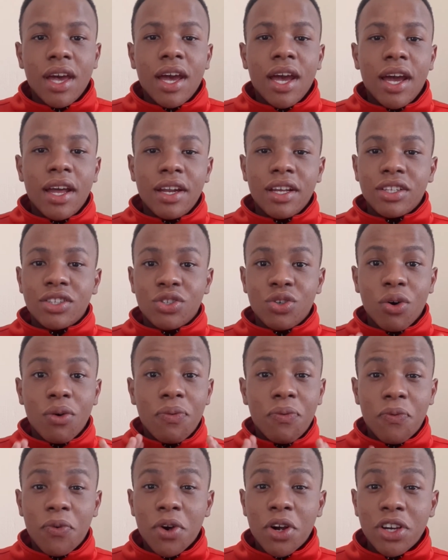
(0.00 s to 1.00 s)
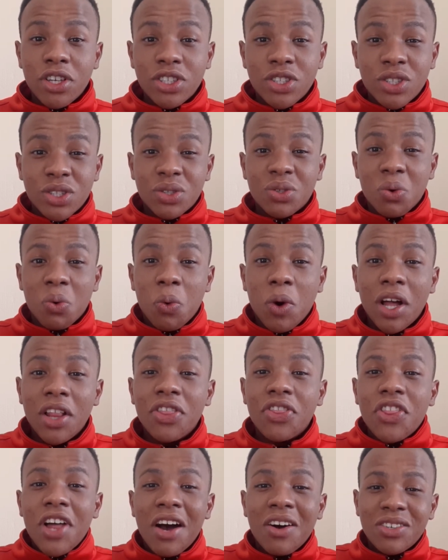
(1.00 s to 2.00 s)
and it's your first
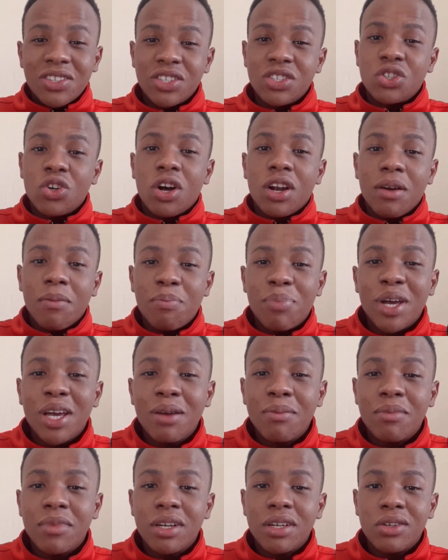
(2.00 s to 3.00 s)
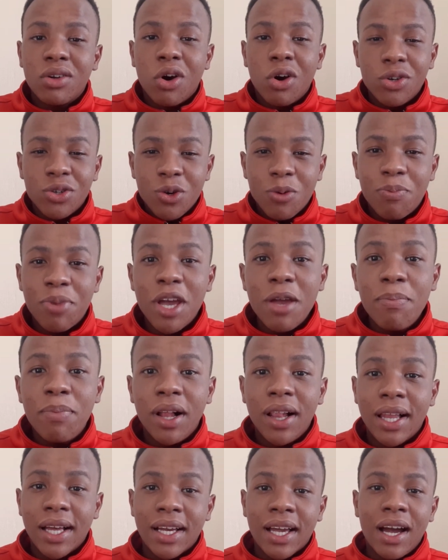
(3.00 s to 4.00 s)
$1,000 payment on your
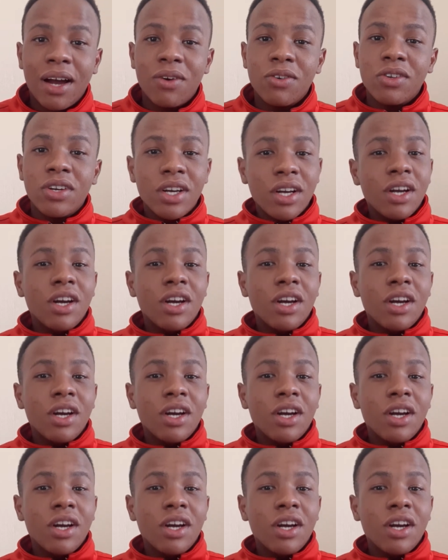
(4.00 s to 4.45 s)
PayPal account.